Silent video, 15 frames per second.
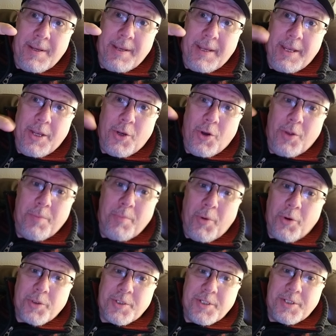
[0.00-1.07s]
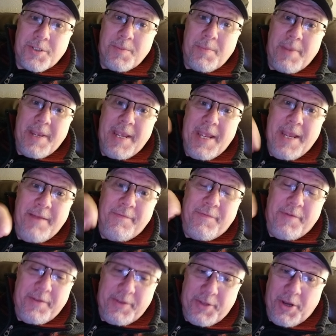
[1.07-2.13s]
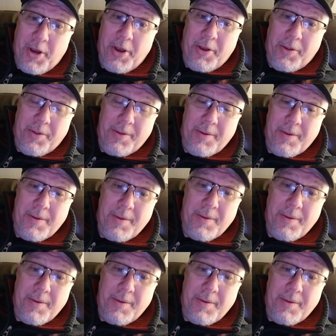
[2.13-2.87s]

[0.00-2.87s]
He called Marxism infantile.